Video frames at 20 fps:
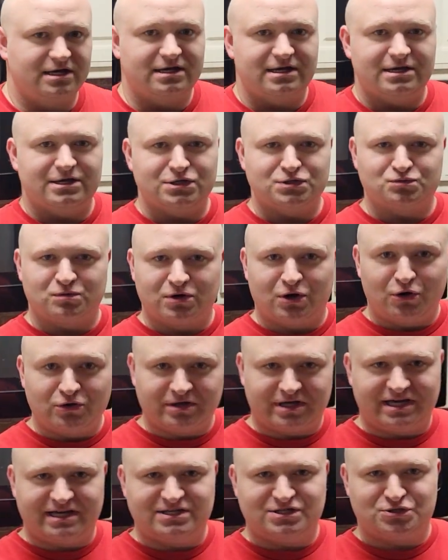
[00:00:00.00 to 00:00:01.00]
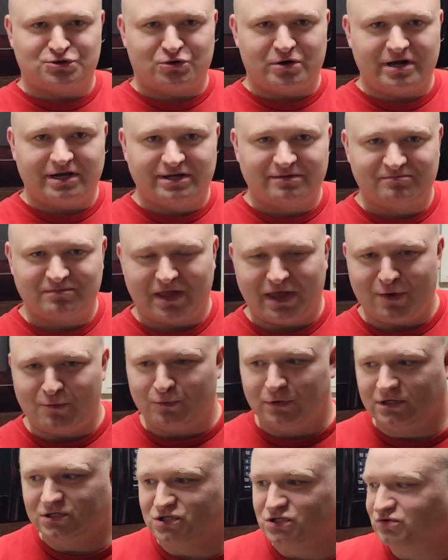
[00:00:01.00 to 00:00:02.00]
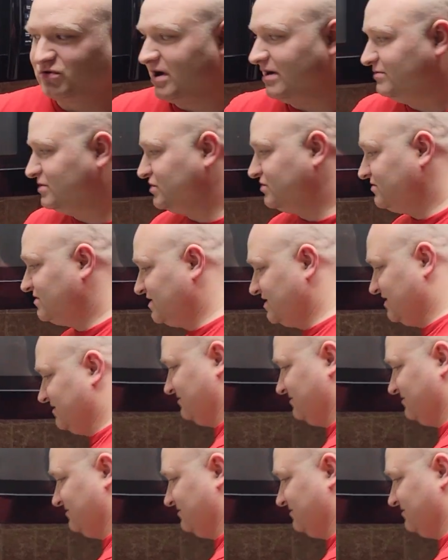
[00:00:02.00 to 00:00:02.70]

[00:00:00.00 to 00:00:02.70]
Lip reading: is what all the kids drink, Welch's grape juice.